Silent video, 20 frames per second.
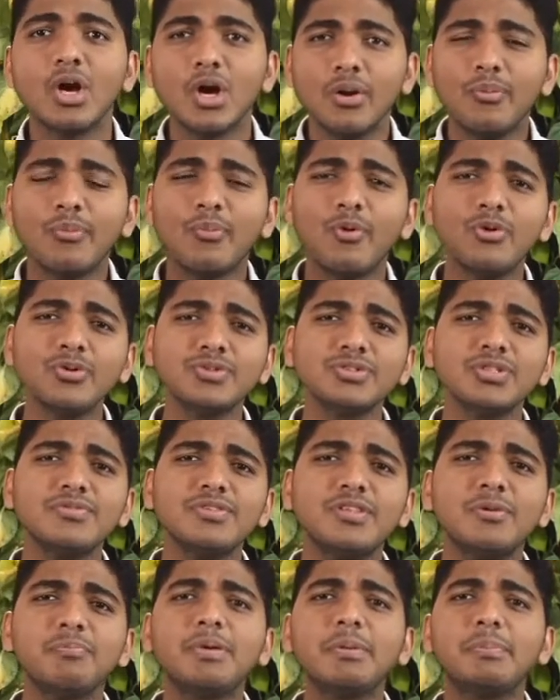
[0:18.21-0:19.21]
Most
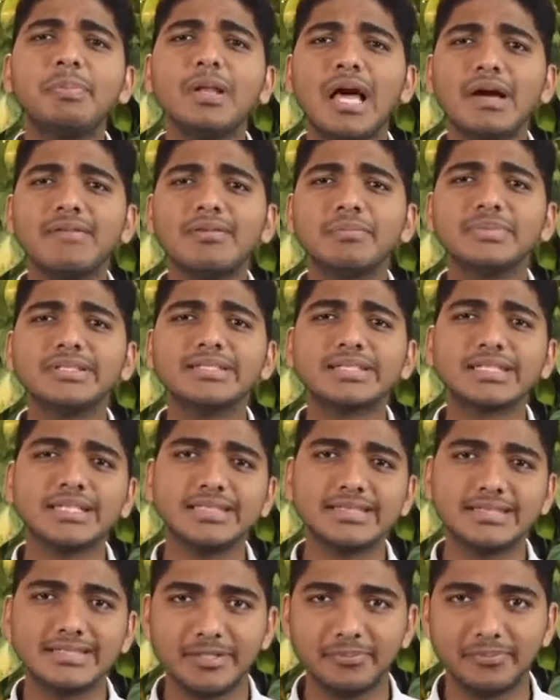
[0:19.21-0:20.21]
of the people have a
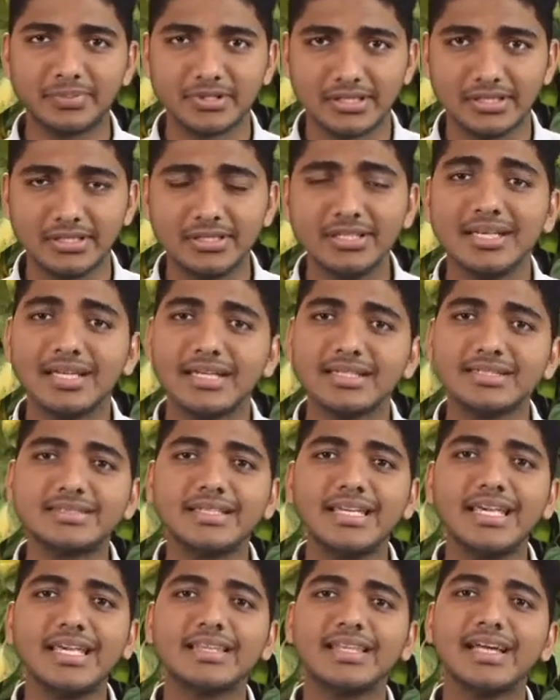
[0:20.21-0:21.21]
misconception
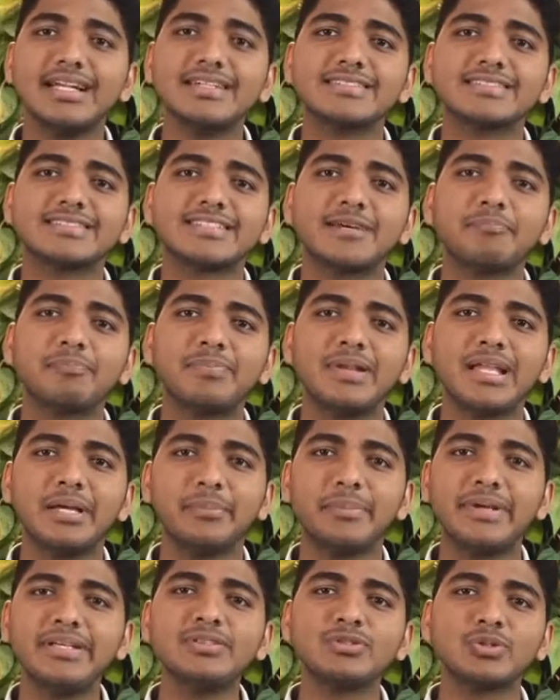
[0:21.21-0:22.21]
saying that supply
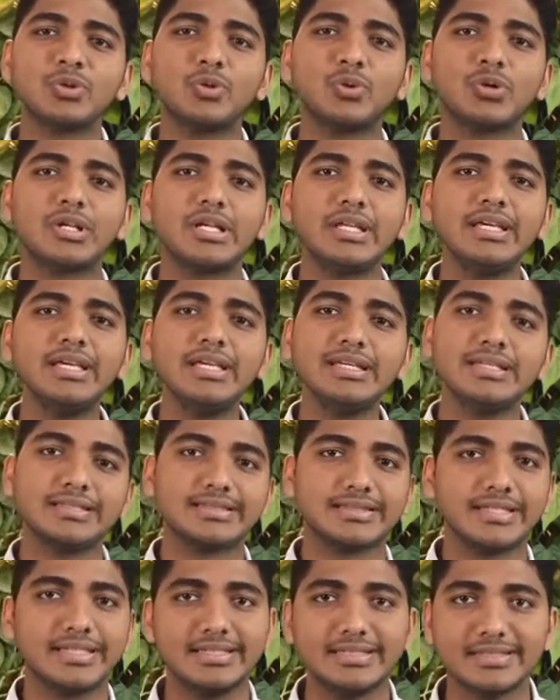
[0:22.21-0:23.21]
means only
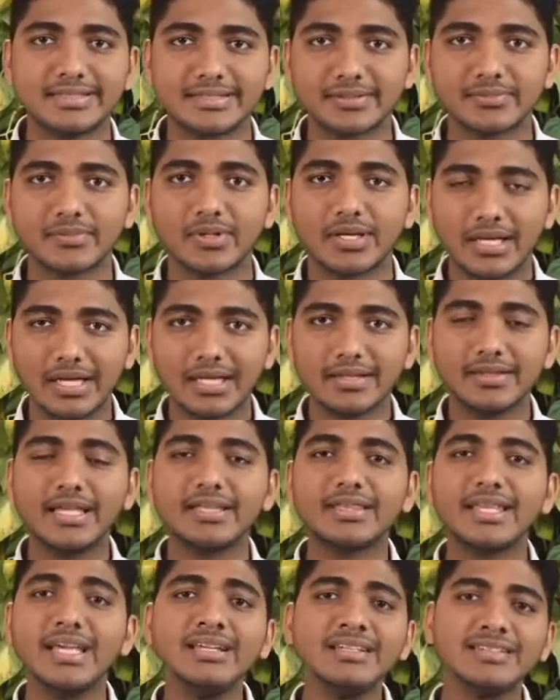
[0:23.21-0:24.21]
sales.
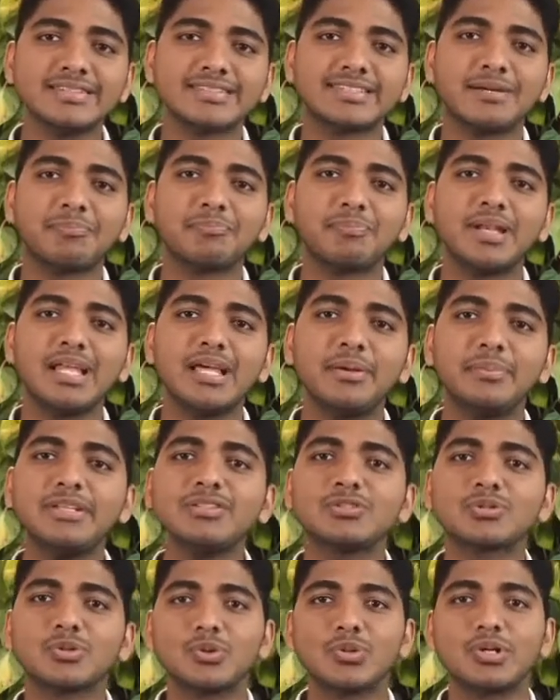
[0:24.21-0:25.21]
They think supply
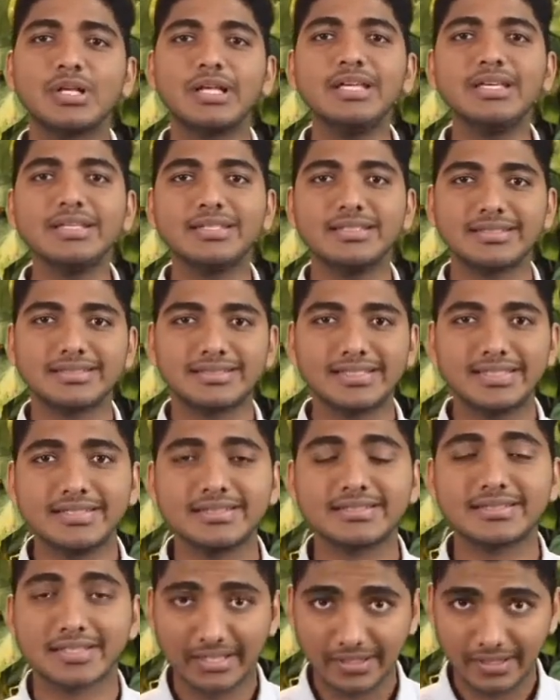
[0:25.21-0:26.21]
means only
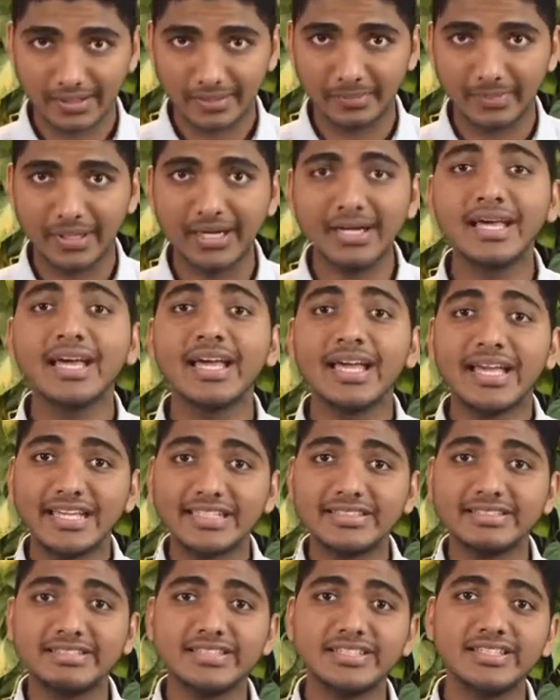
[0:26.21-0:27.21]
sales. But
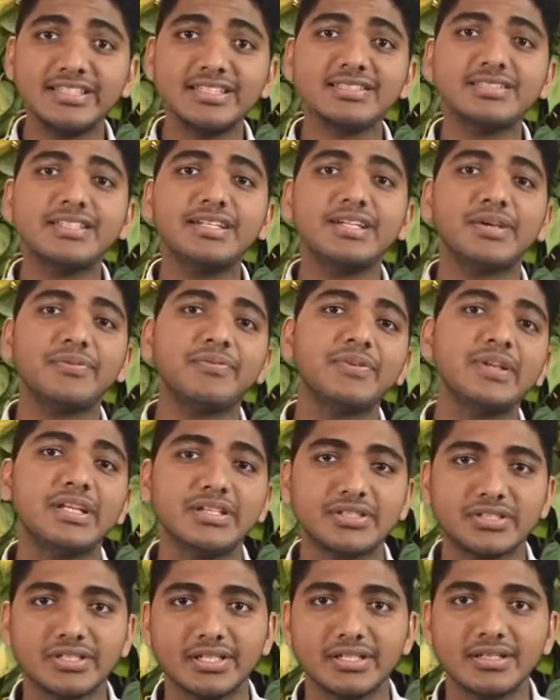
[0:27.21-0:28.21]
in GST
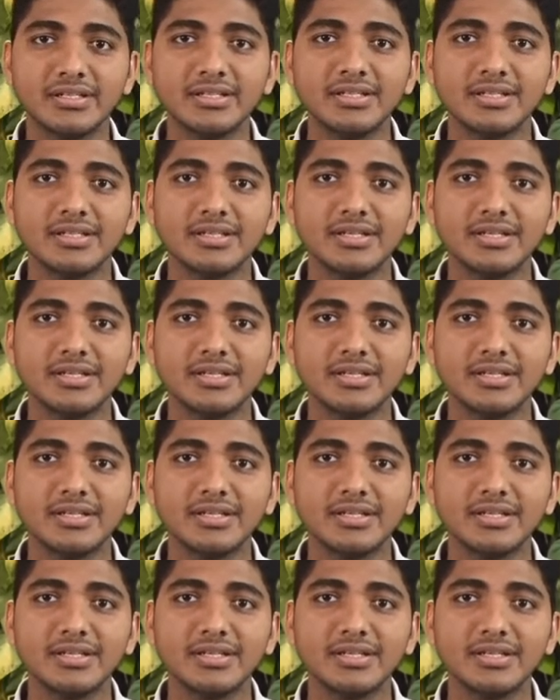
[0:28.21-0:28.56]
definition,